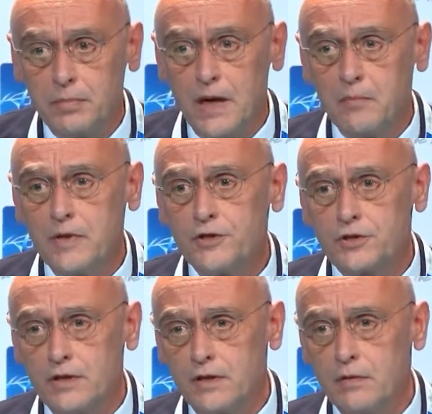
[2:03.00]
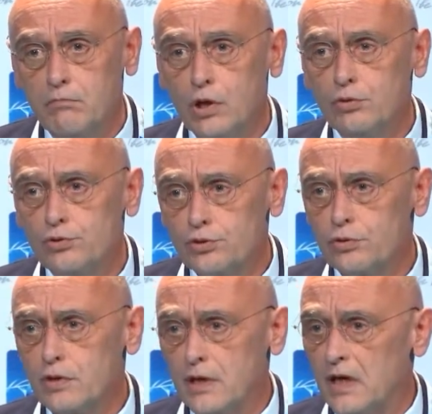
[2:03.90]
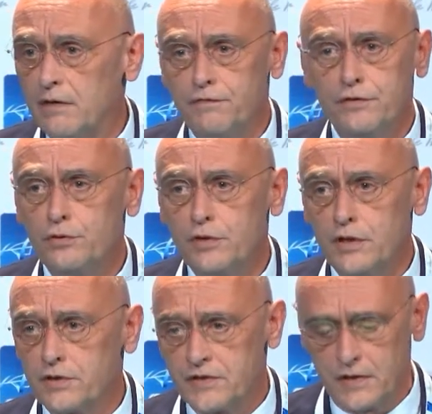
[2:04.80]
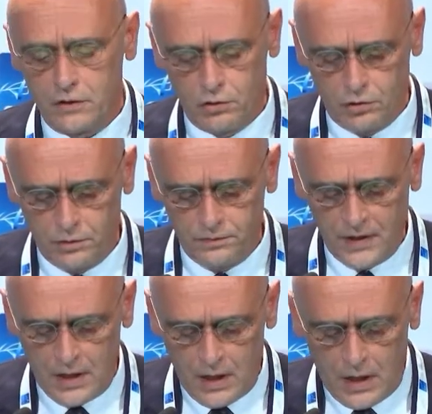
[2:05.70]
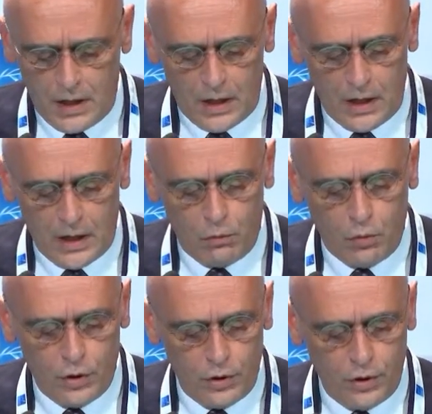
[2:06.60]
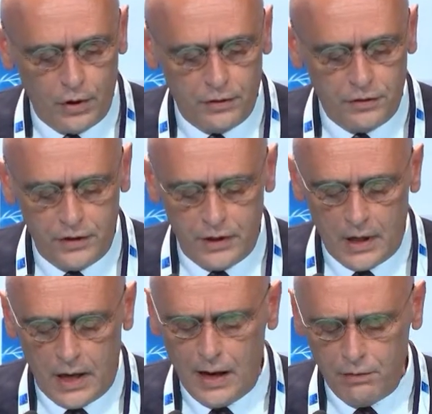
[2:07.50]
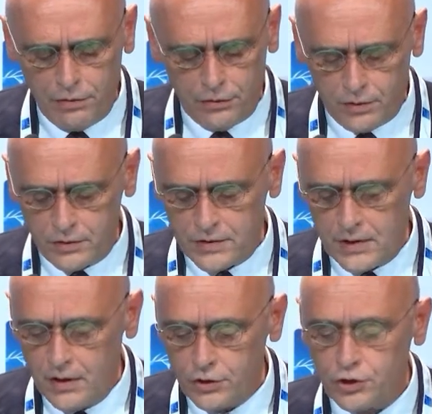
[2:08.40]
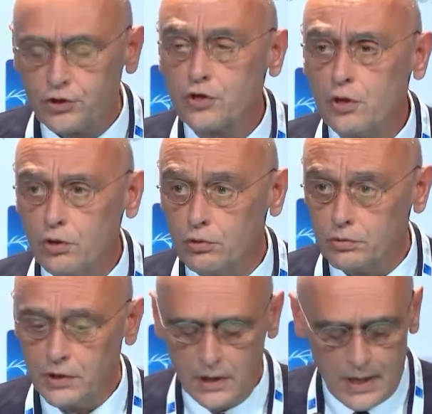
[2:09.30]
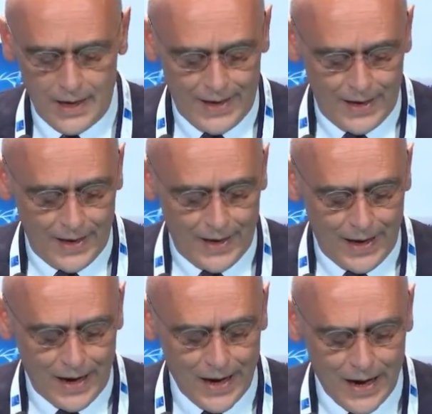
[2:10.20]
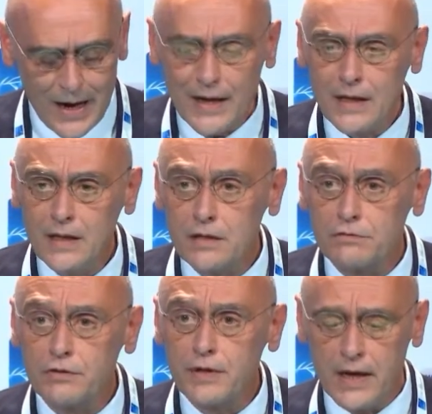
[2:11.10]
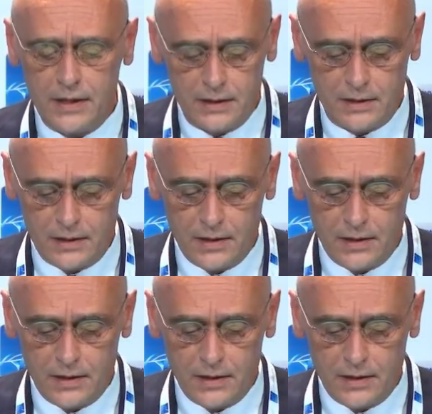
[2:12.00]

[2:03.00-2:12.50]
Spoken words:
published in the Blue Journal a few years ago, where the authors showed a high rate